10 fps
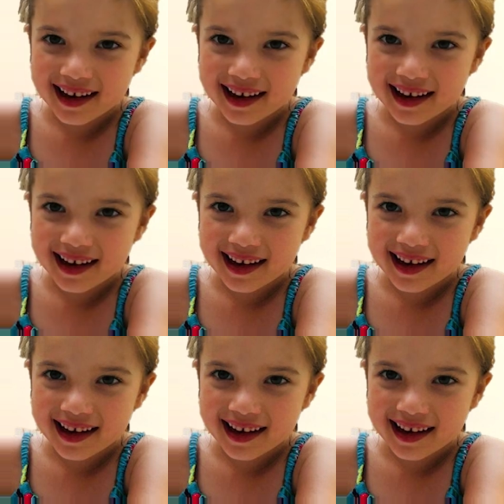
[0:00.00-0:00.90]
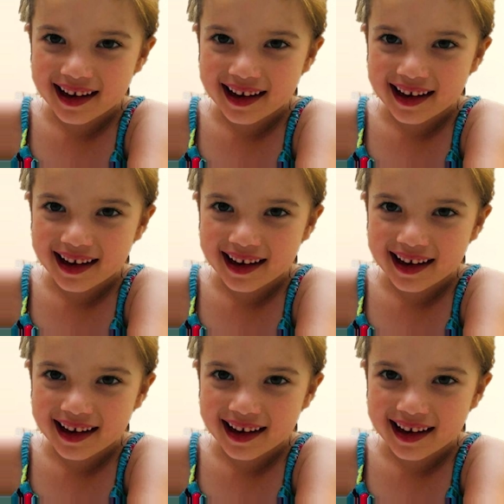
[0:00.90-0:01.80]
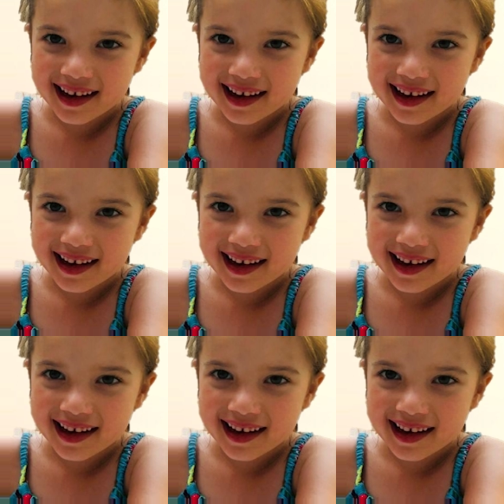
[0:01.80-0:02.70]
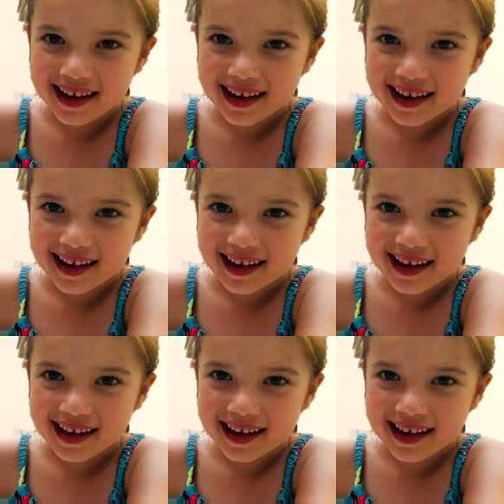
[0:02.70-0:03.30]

This person isn't speaking.